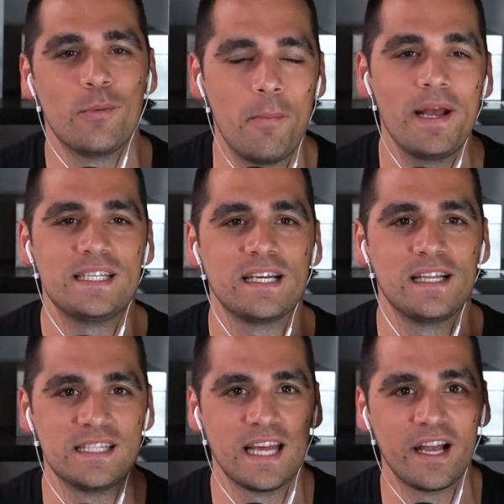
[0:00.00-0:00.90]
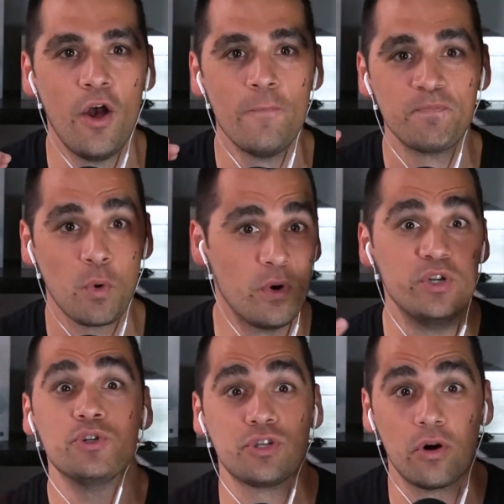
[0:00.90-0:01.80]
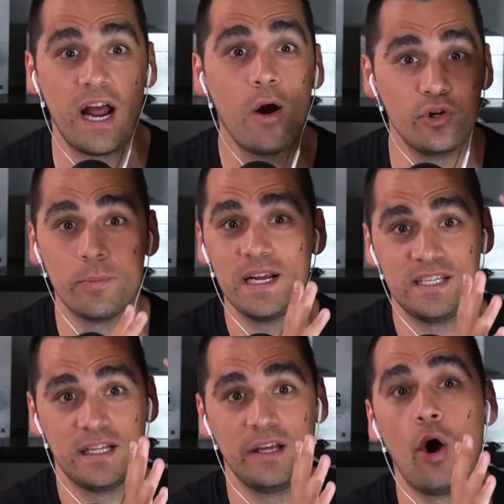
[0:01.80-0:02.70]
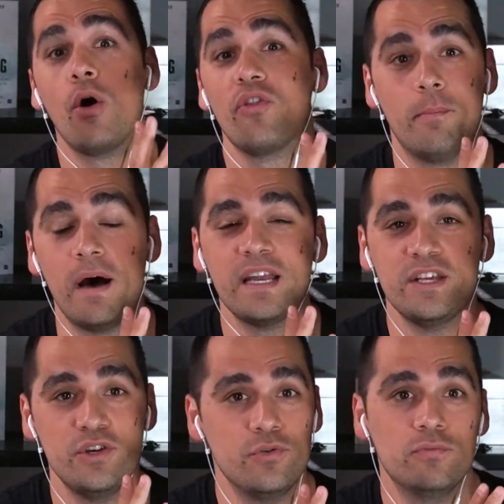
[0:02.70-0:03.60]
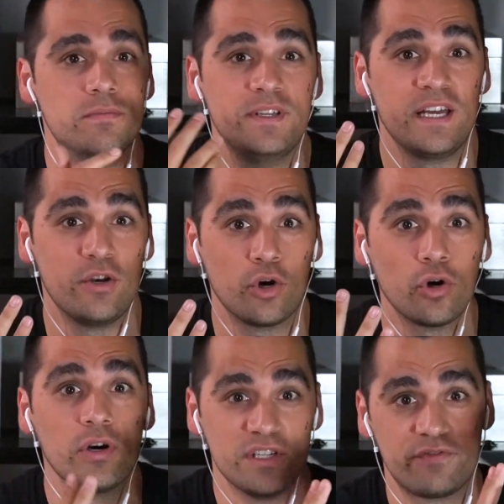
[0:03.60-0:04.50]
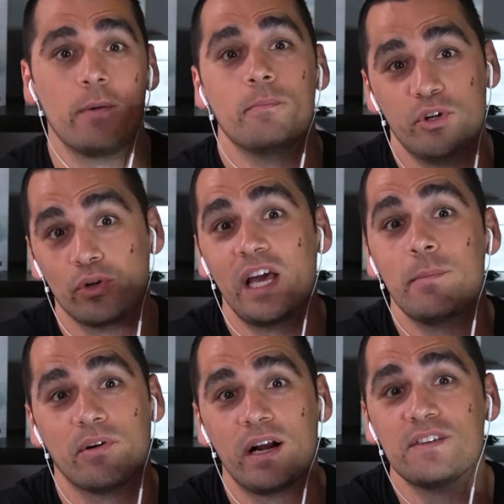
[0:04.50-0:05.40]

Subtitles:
And basically it's like, when you start out, you basically, all the money you can earn is from your labor, right?